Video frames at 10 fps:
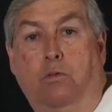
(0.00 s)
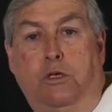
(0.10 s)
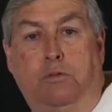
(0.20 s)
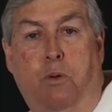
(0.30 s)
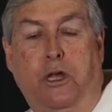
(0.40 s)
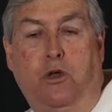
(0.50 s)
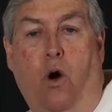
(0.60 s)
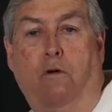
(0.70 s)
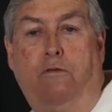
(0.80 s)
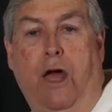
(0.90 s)
sprint
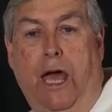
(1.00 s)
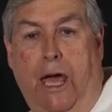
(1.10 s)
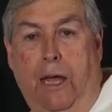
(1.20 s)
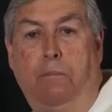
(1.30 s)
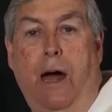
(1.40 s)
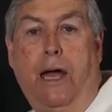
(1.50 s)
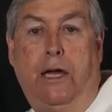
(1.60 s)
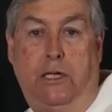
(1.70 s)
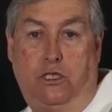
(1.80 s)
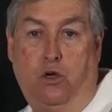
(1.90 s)
off, hand
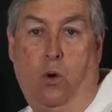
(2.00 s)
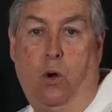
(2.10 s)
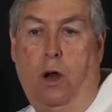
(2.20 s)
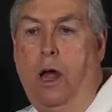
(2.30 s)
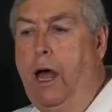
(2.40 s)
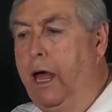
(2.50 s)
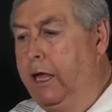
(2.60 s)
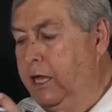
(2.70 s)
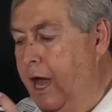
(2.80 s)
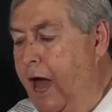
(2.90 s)
back, and score.
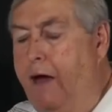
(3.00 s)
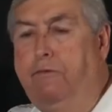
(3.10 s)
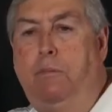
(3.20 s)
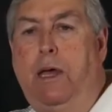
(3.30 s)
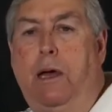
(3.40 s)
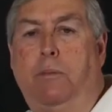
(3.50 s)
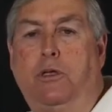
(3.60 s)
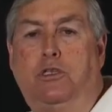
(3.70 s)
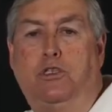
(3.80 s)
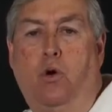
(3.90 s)
You have to be
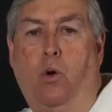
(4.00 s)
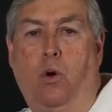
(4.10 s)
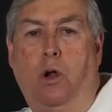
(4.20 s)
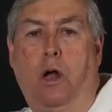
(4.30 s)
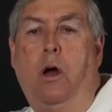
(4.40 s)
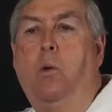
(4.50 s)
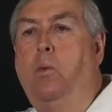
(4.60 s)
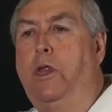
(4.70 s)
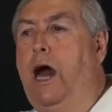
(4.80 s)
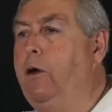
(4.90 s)
able to score
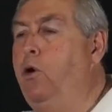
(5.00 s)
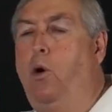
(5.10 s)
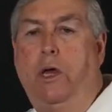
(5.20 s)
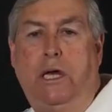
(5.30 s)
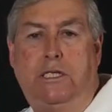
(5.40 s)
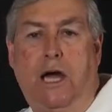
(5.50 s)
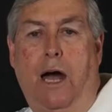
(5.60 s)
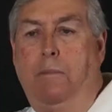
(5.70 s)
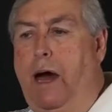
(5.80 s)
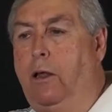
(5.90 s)
without calling a
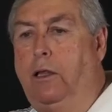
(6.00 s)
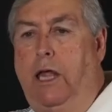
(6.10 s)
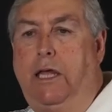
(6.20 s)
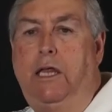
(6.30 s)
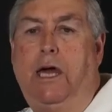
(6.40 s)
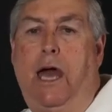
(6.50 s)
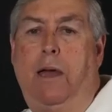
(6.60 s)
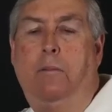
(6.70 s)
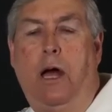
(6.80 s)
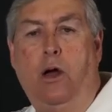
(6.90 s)
timeout late in the
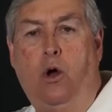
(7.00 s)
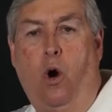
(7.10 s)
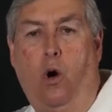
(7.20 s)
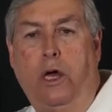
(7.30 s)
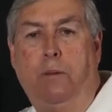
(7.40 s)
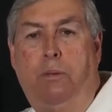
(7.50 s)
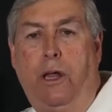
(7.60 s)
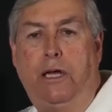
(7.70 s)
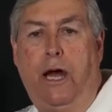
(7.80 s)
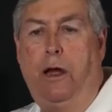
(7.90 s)
game, calling a
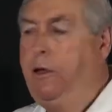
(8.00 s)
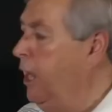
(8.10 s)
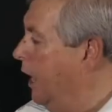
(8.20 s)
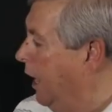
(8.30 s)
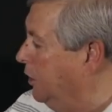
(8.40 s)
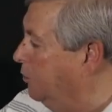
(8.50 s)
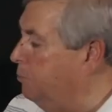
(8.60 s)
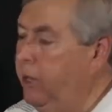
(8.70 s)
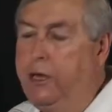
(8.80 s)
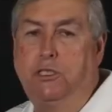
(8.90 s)
play yet, and your
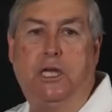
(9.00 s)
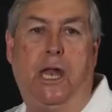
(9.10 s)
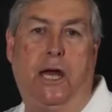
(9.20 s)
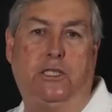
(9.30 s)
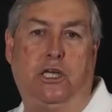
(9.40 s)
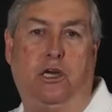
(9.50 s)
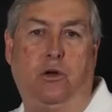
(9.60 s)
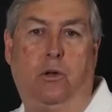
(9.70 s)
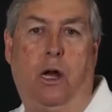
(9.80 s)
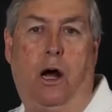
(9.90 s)
players can
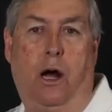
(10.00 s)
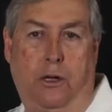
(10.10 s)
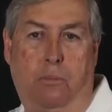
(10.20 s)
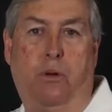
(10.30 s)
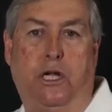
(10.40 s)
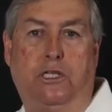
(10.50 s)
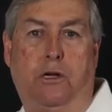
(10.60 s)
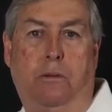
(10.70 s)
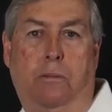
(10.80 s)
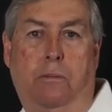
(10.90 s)
execute under pressure.